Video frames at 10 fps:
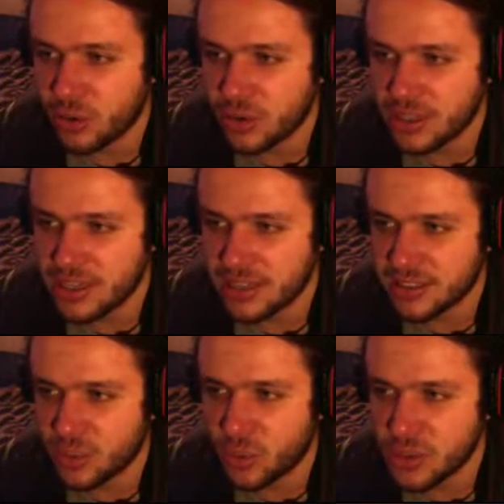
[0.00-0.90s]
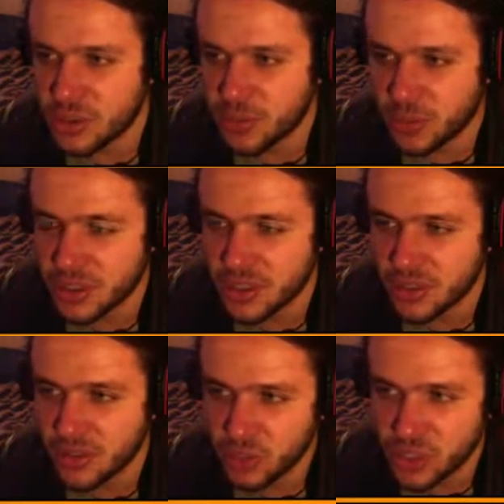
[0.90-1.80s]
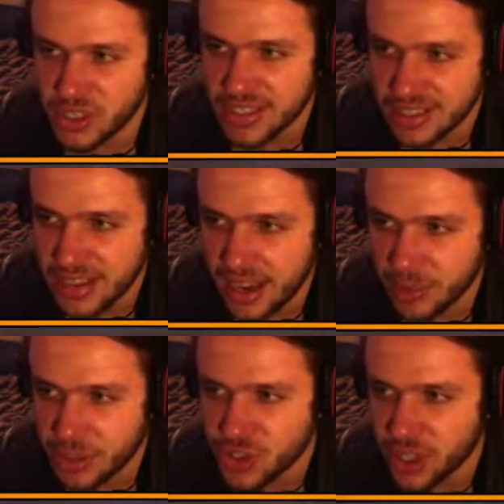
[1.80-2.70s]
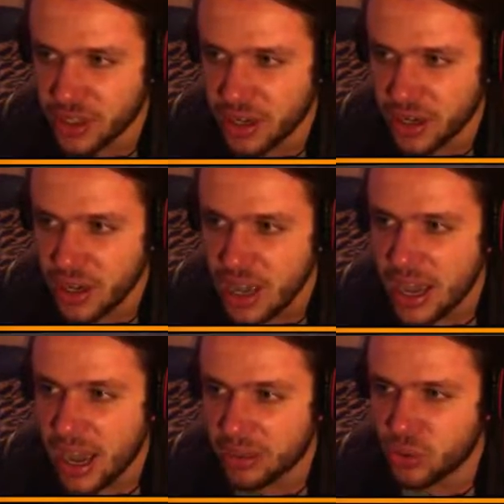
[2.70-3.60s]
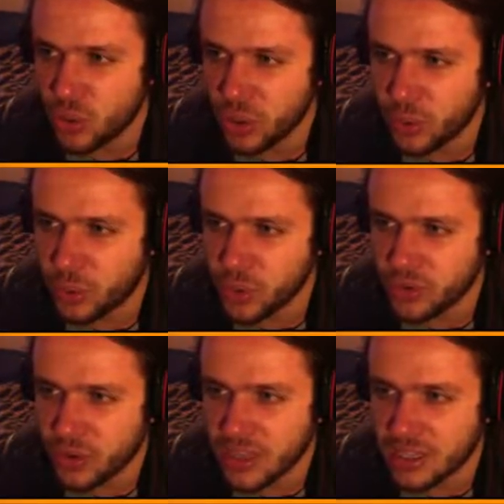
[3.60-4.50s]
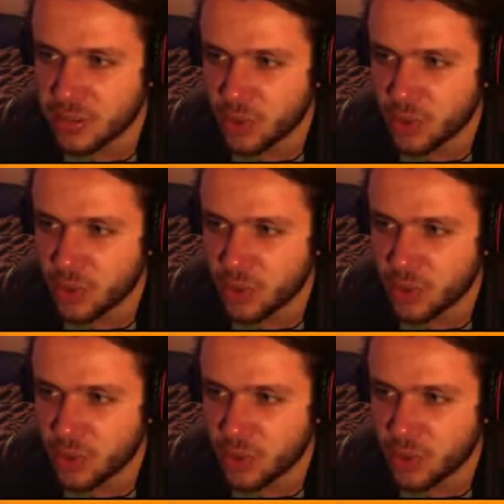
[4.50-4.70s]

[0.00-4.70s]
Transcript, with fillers: I could attack the closest person, which is the tank, but generally, I do want to push for that